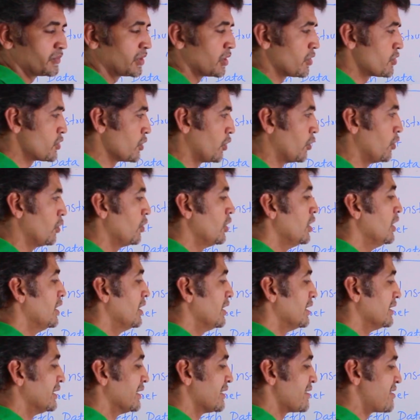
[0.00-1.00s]
So
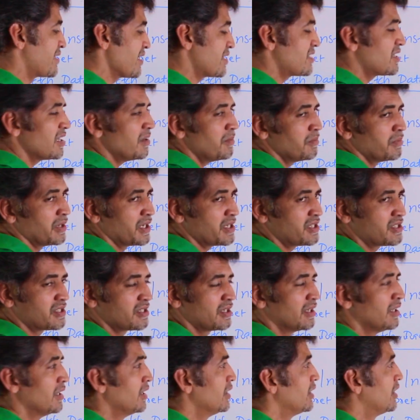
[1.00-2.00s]
the system
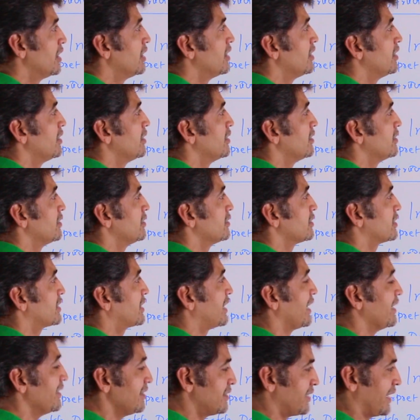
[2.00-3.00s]
bus
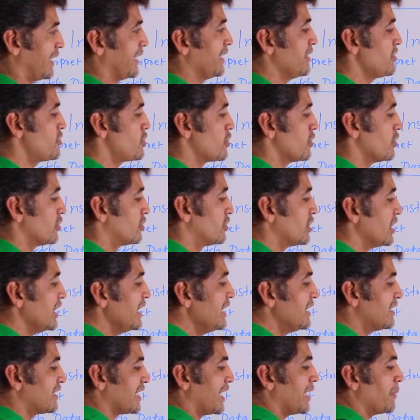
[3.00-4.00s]
contains
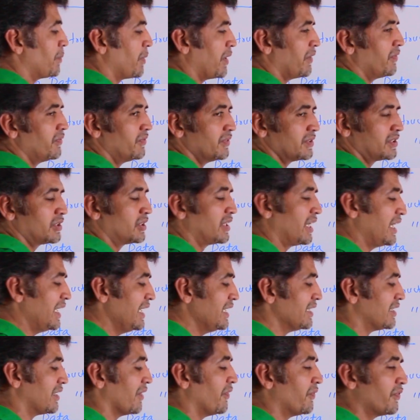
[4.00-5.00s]
three
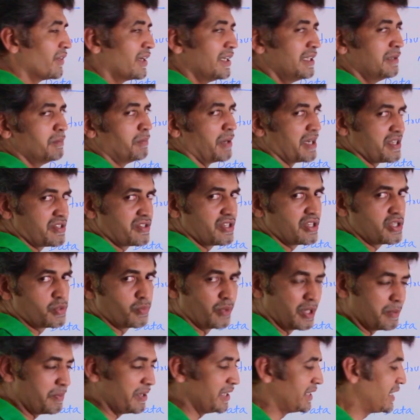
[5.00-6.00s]
different buses
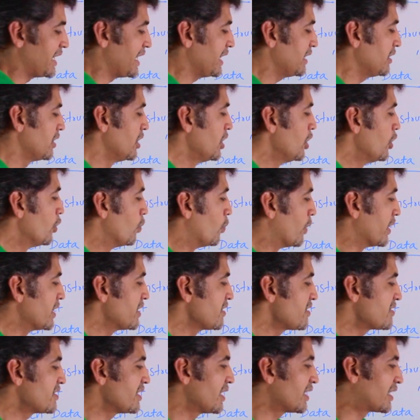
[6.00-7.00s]
will be there. One
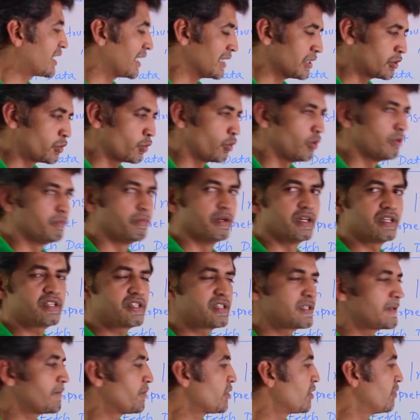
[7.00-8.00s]
is the control
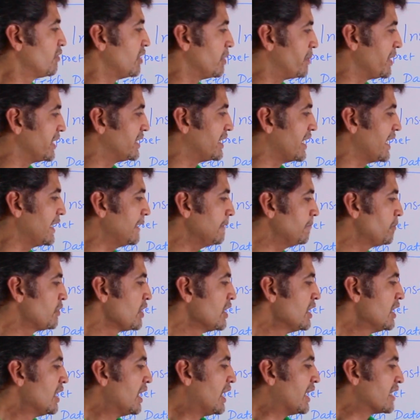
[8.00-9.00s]
bus will be there,
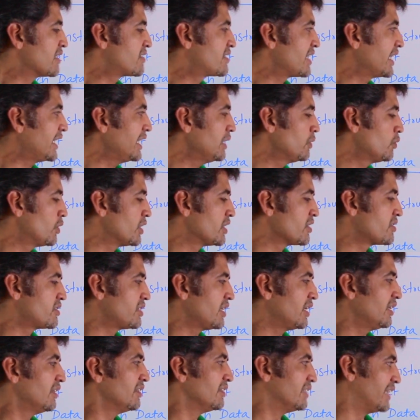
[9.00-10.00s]
and second one is
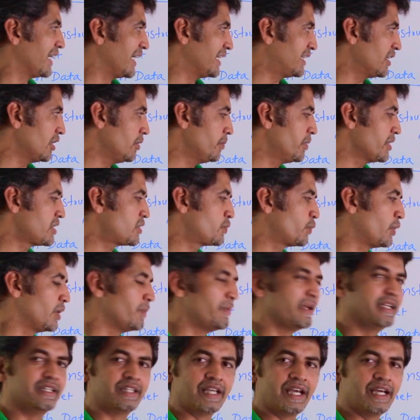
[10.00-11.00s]
the data bus will
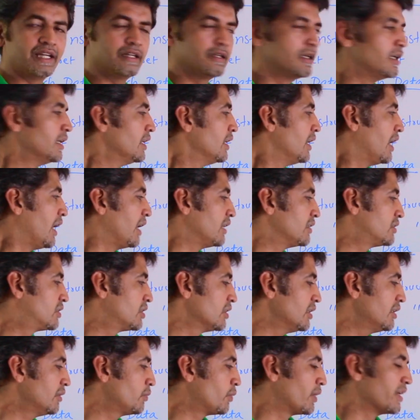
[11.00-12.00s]
be there, and
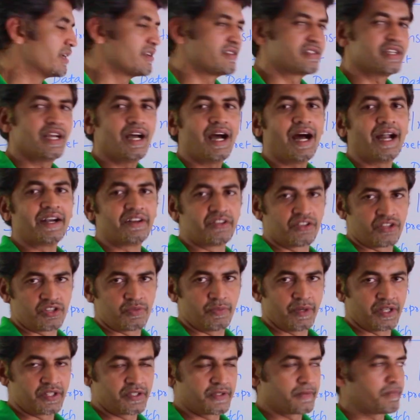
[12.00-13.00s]
third one is the address
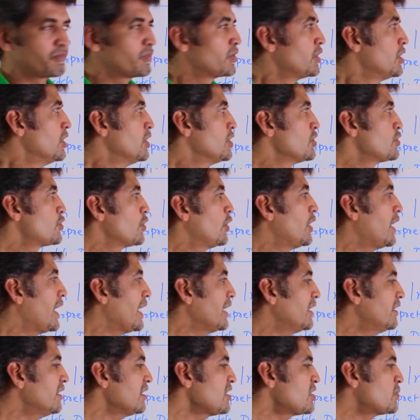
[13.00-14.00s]
bus. So
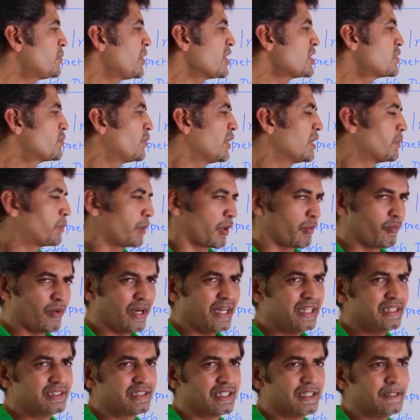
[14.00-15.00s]
address bus will
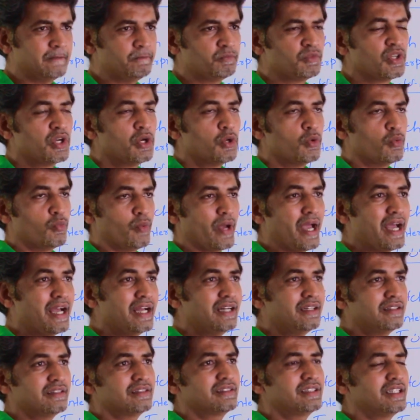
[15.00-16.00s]
provide the
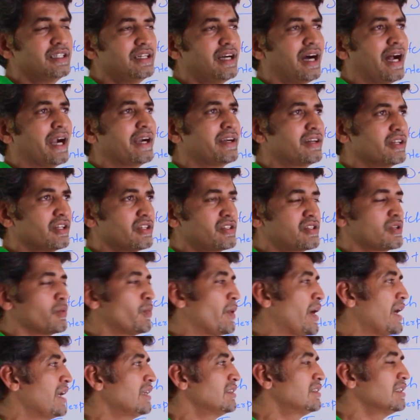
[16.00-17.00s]
where
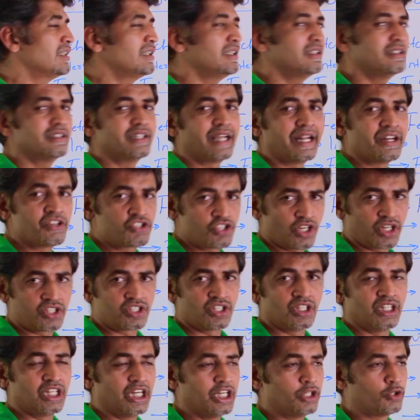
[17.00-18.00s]
the
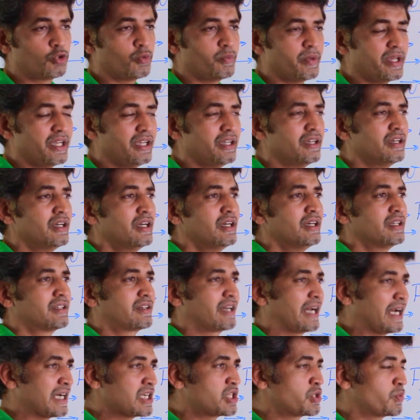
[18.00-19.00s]
instruction need to be
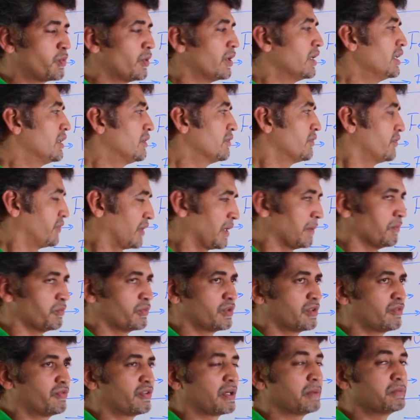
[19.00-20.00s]
transferred
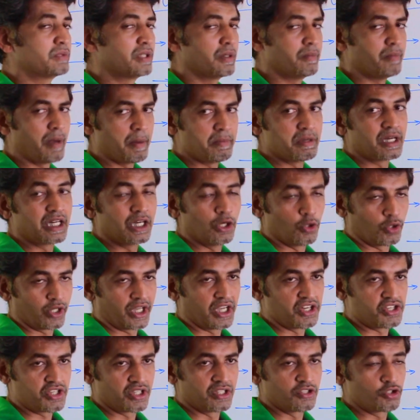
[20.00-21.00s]
from the memory
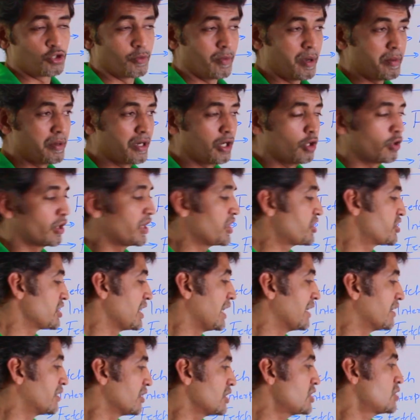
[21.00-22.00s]
location. So memory location
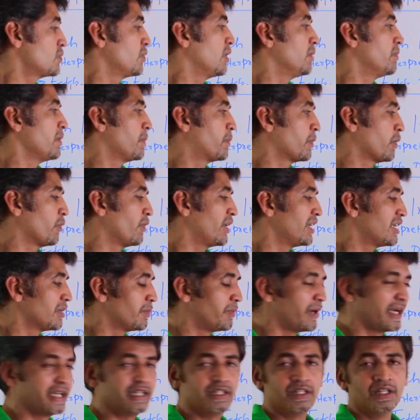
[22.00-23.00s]
address will be provided
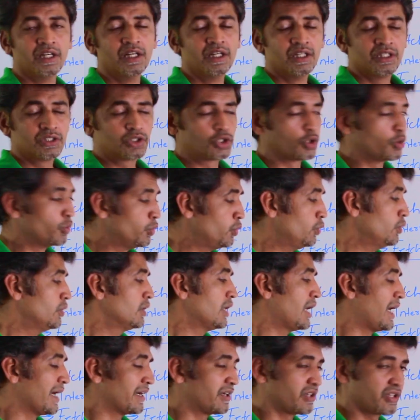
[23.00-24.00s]
by
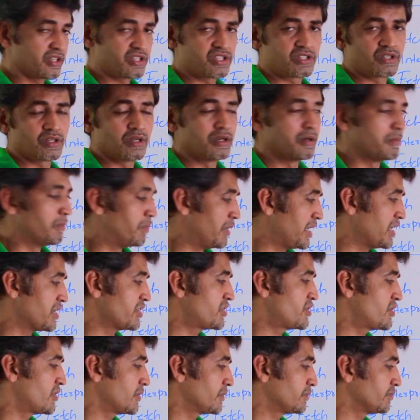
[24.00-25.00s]
through address
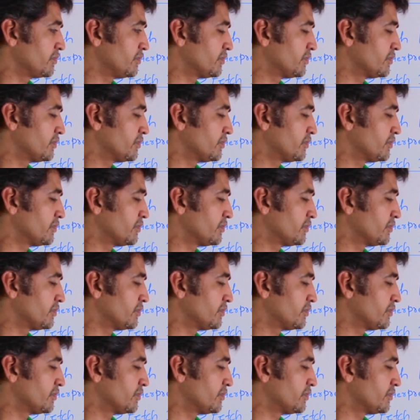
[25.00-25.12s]
bus.